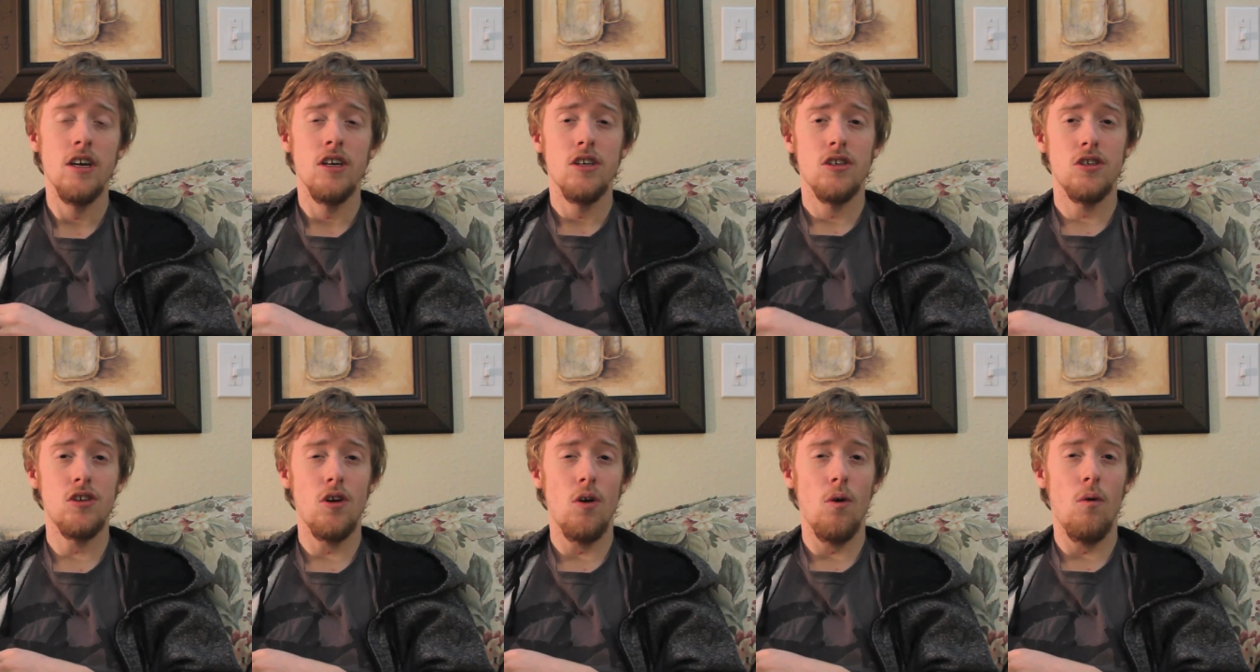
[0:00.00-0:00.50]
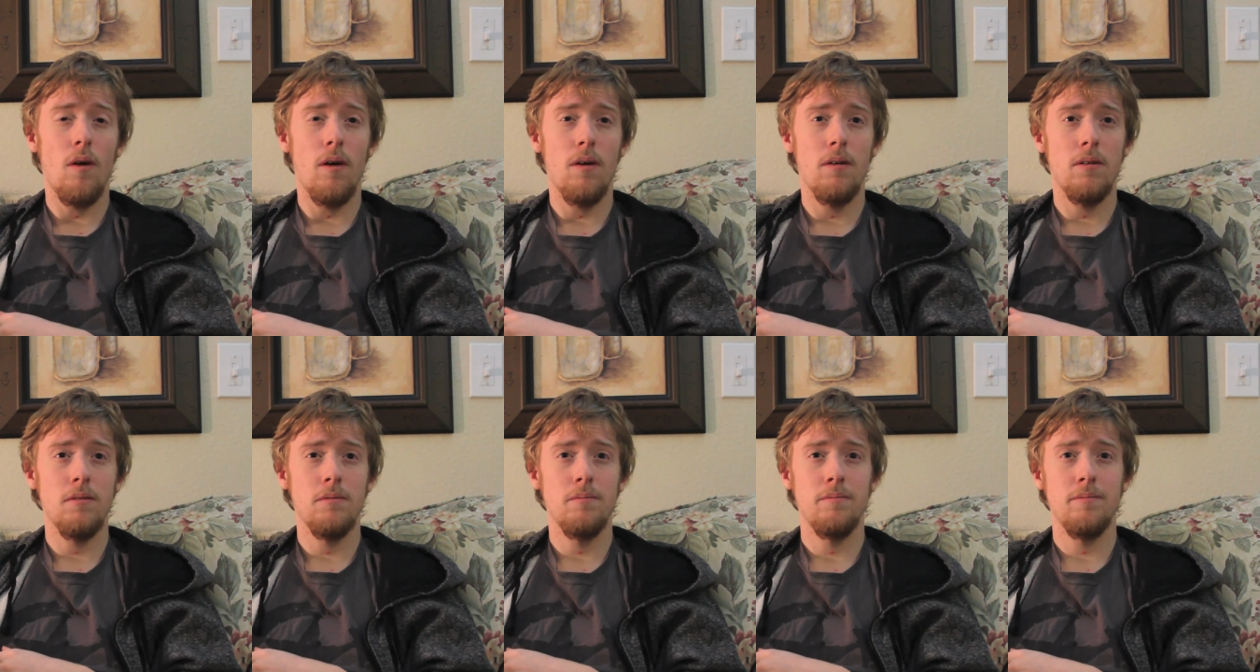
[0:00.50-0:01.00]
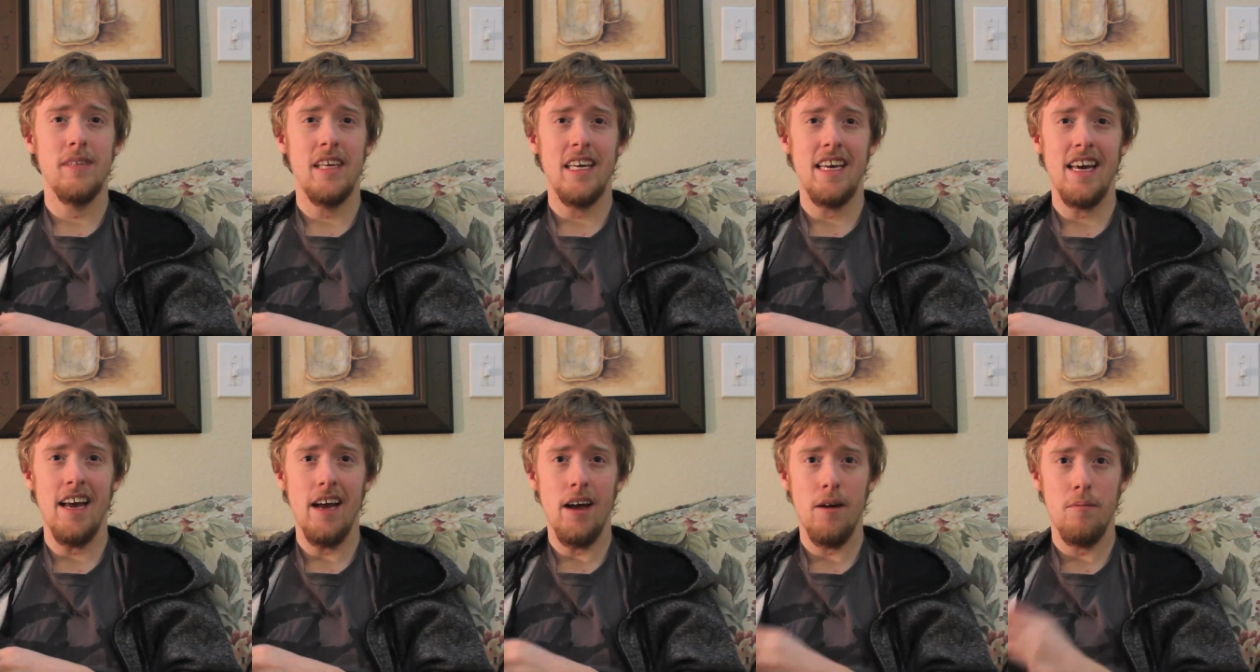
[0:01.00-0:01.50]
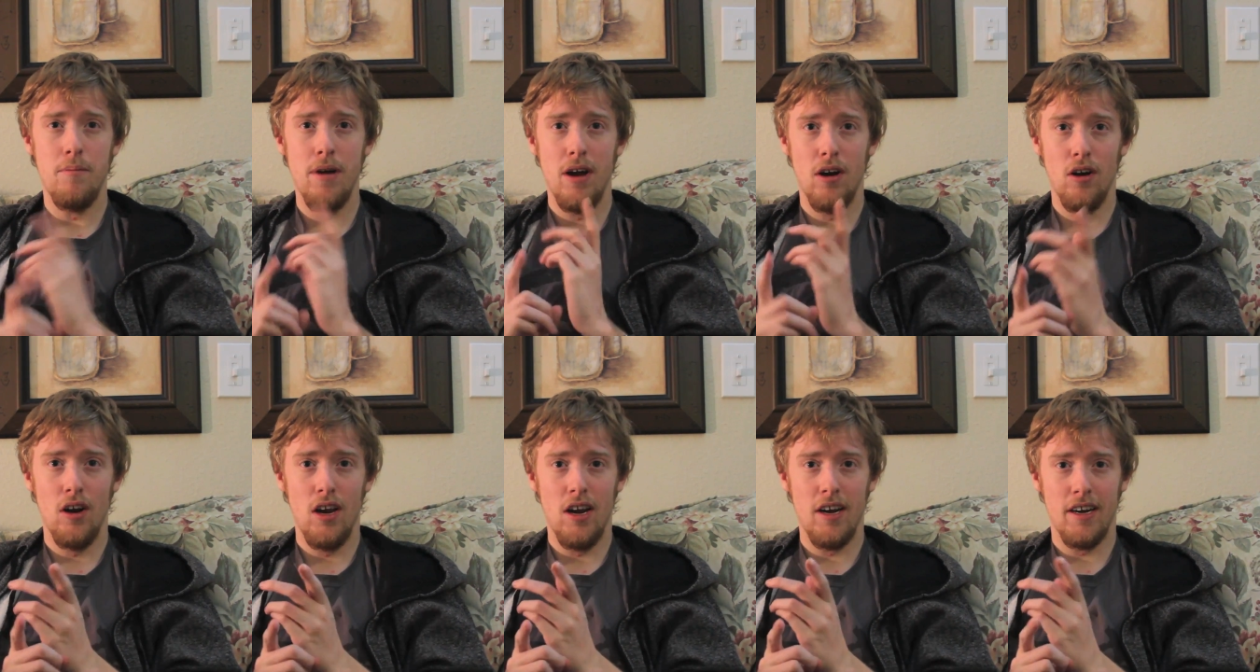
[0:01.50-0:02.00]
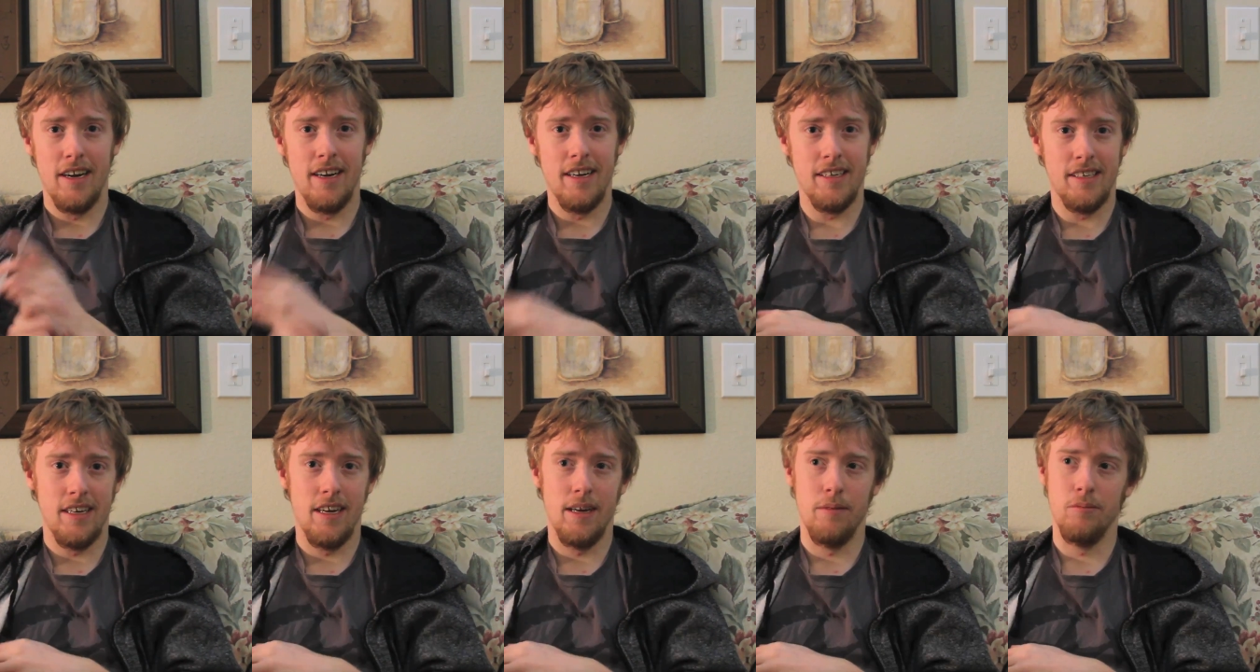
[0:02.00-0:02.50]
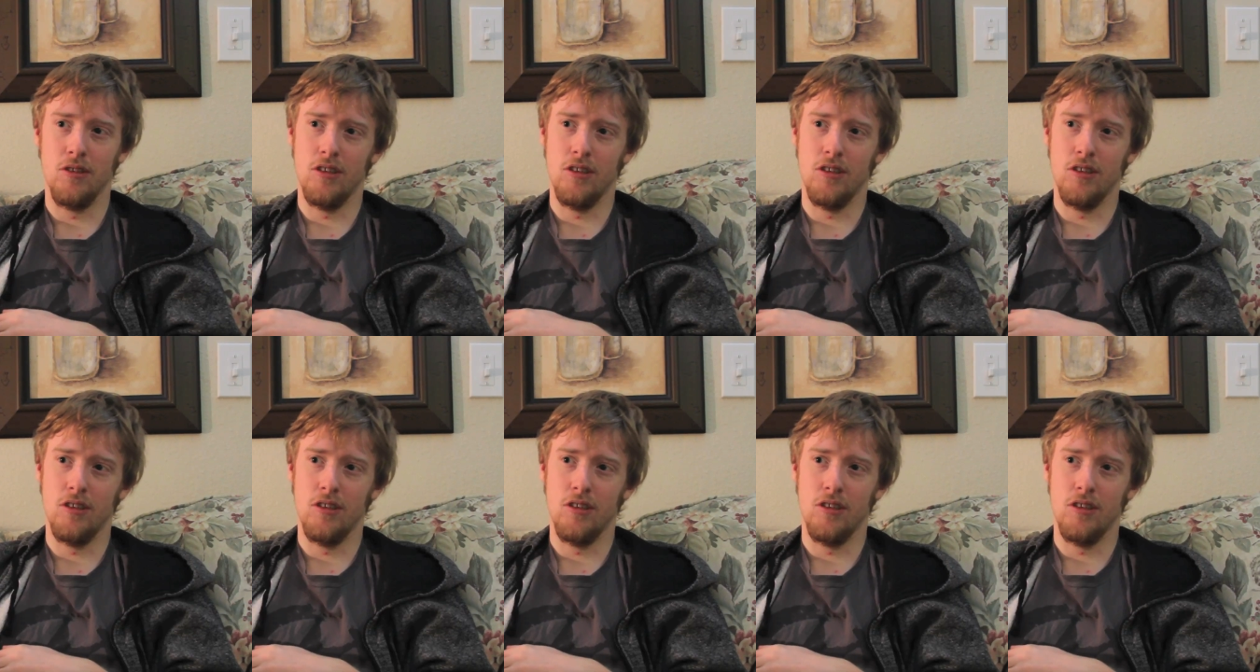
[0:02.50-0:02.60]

So, yeah, better luck next time.